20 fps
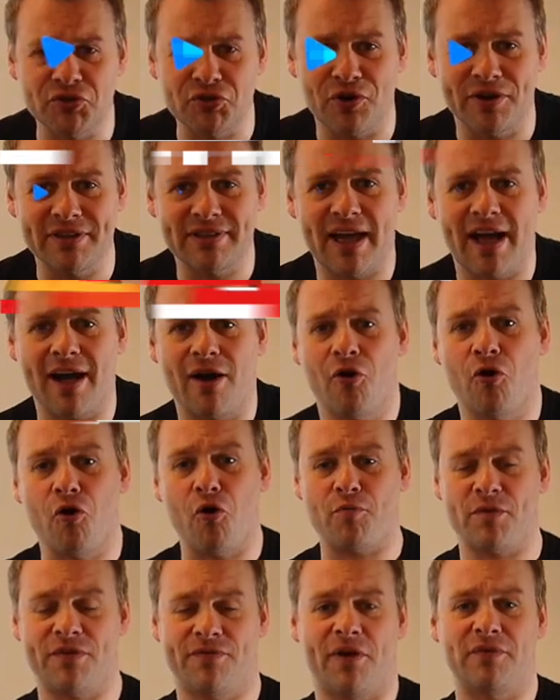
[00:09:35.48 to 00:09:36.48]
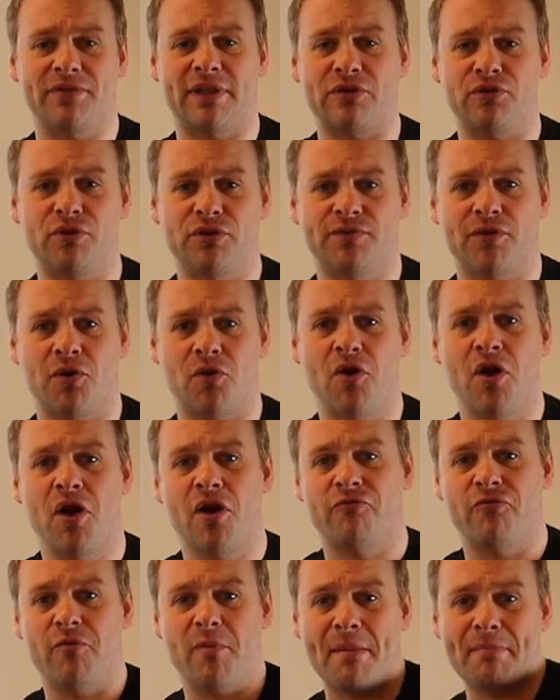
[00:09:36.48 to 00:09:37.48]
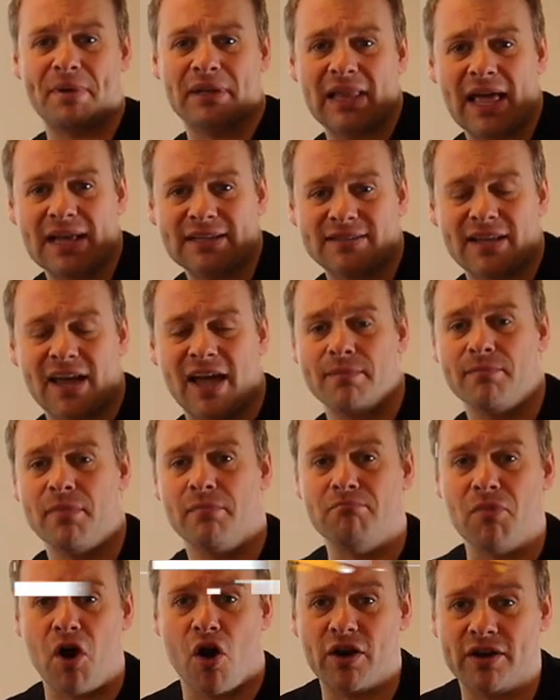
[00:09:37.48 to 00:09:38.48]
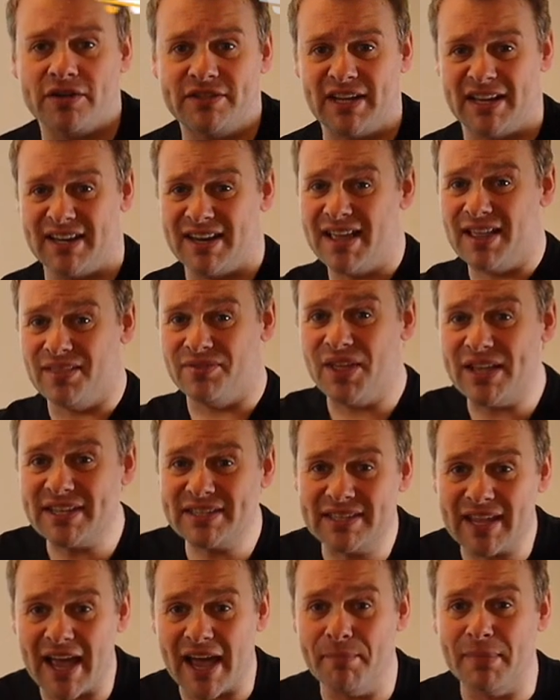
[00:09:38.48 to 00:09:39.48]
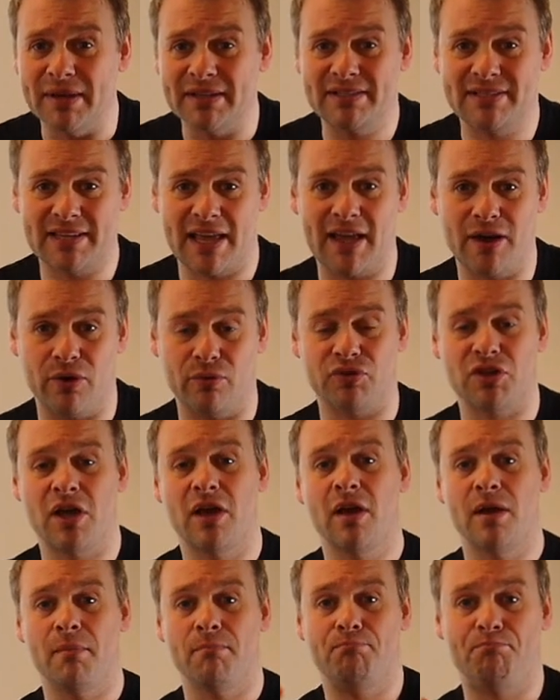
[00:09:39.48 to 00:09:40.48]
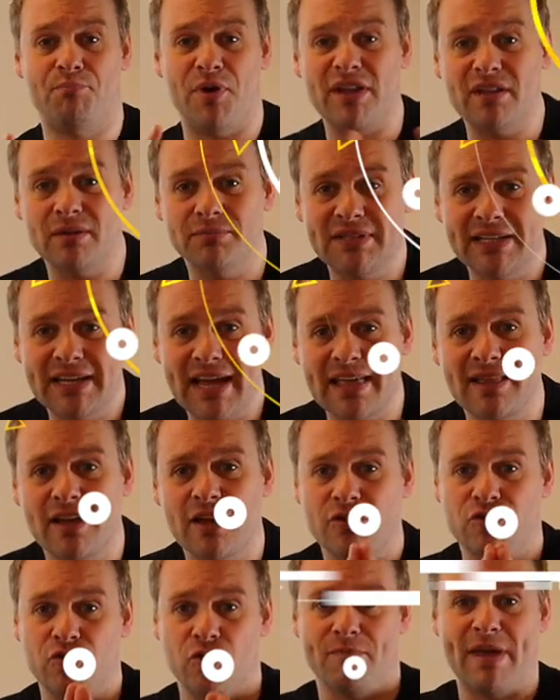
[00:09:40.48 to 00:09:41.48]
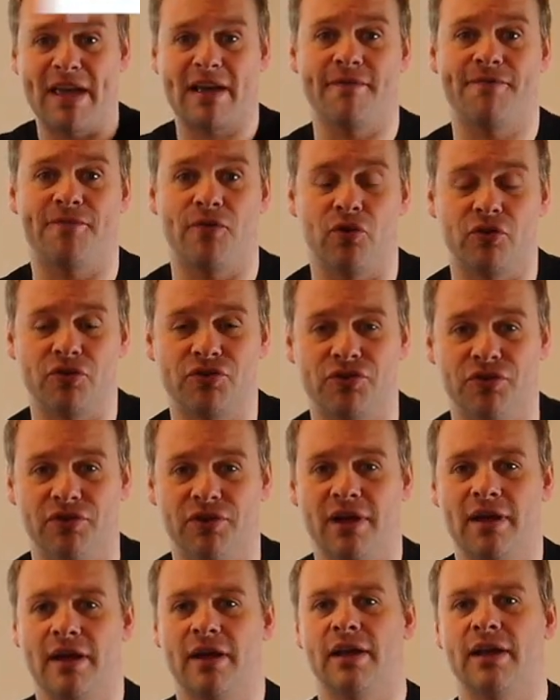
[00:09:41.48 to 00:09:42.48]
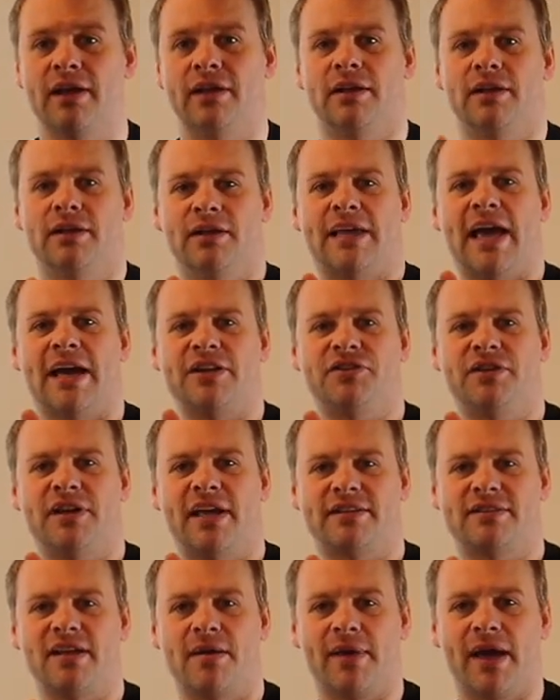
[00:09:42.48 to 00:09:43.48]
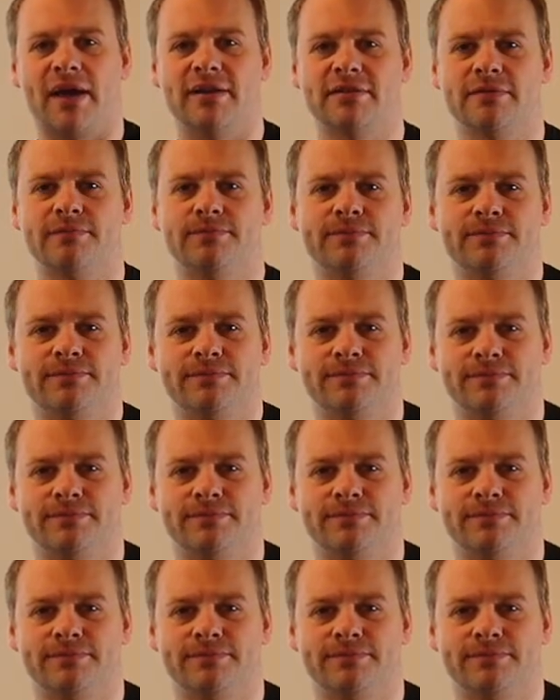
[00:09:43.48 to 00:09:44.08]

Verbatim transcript: Hope you've enjoyed that, hope you found that useful. Remember last time, marketing, this time, sales. Bring them together, you'll make a fortune. Catch you next time, guys.